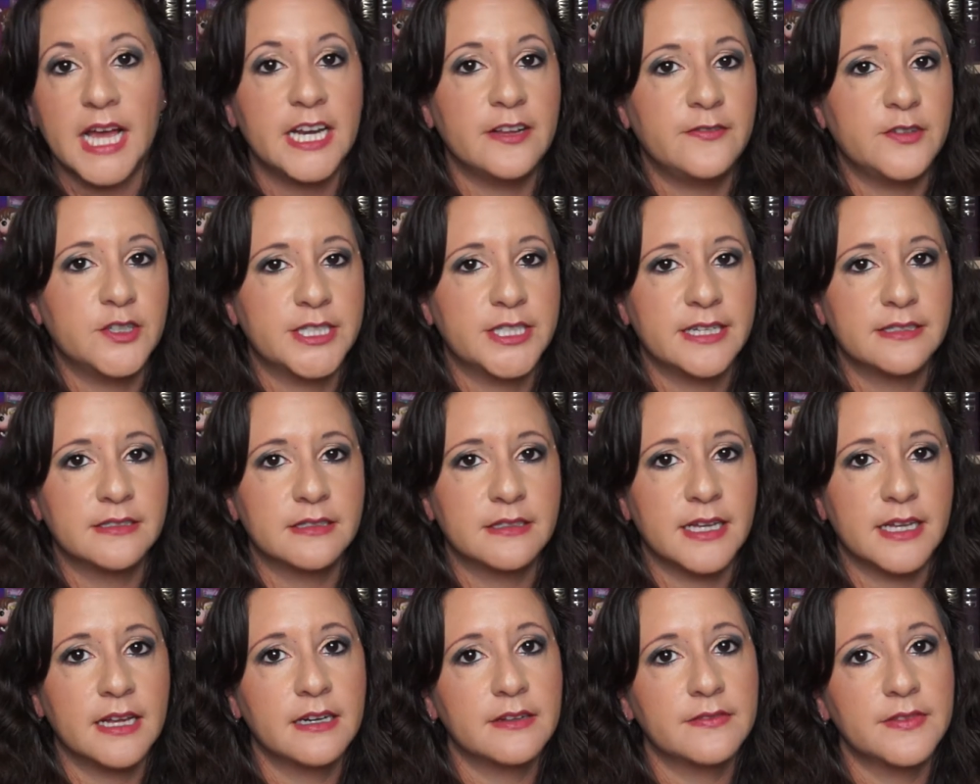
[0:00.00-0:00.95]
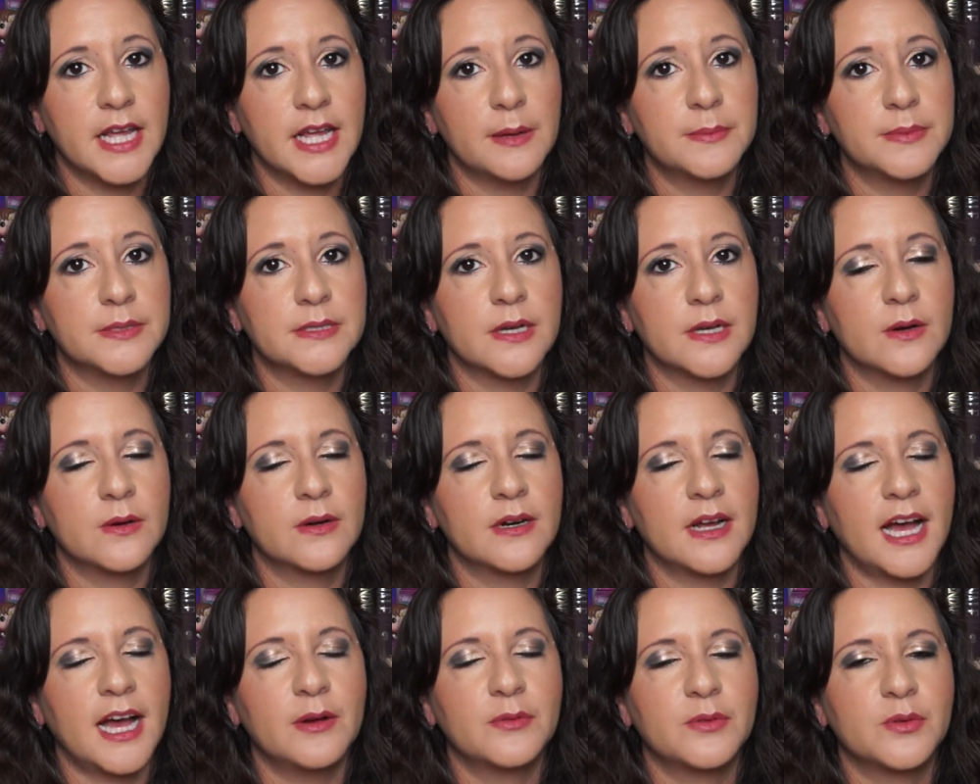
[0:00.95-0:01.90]
And if you stay until the end of the
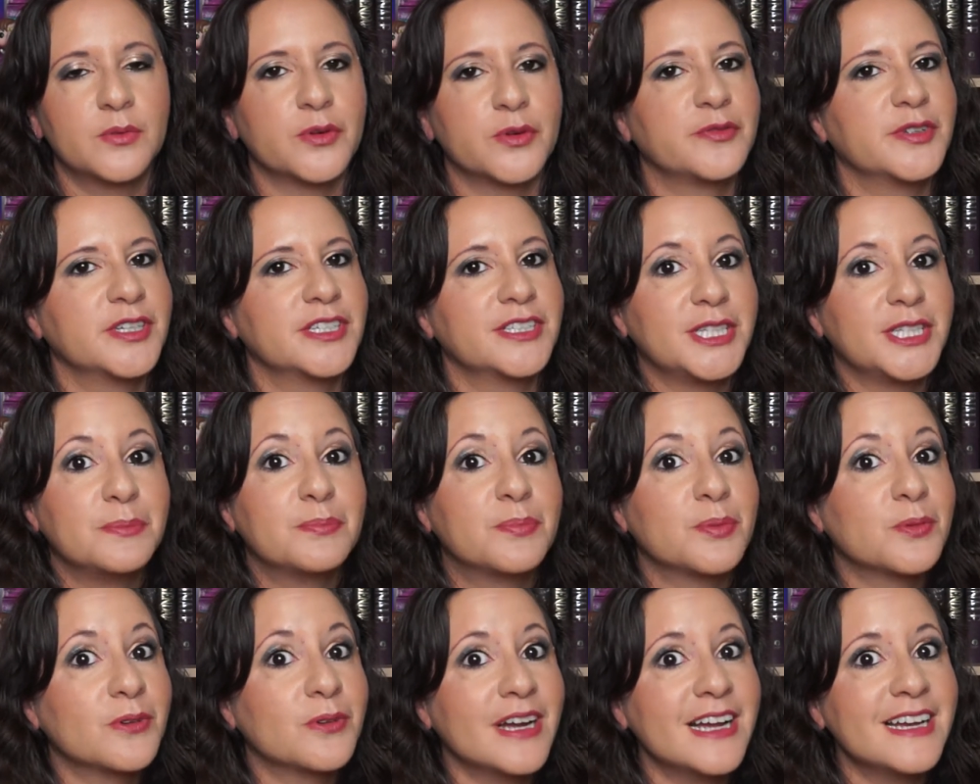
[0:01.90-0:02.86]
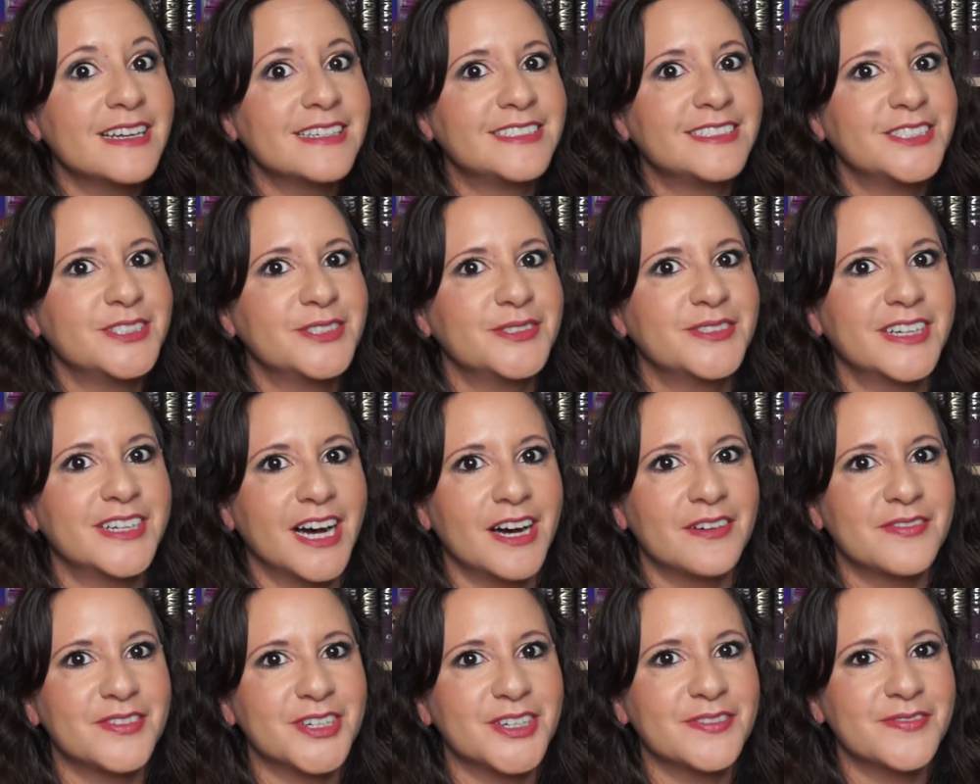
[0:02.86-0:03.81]
episode, I will reveal the brand new
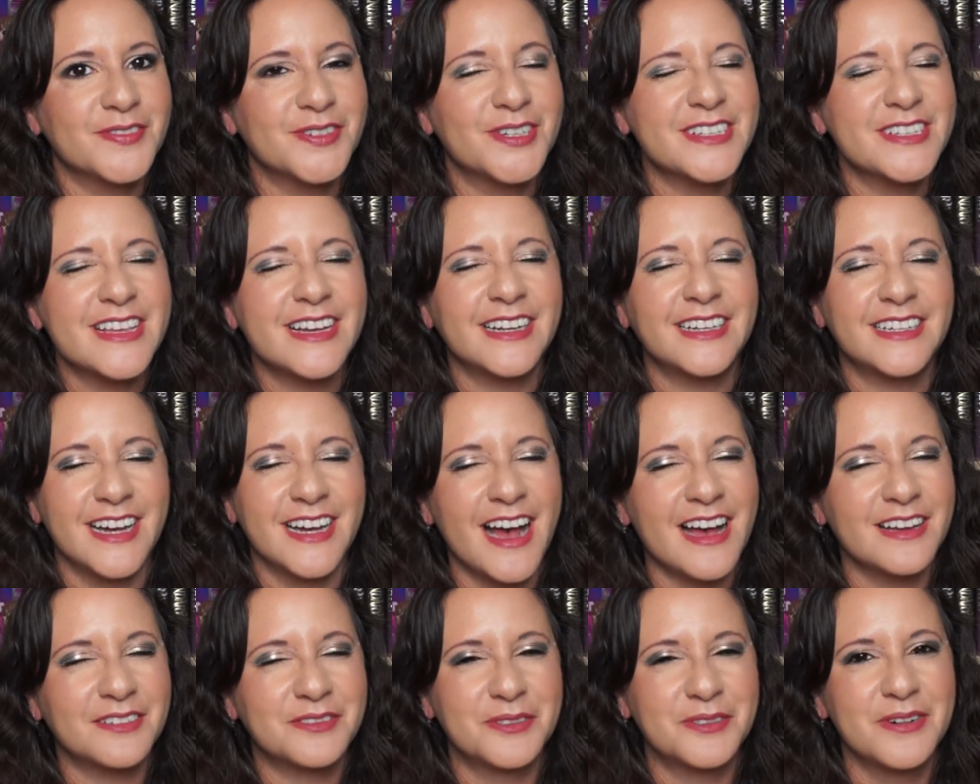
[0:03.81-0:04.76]
cover for the God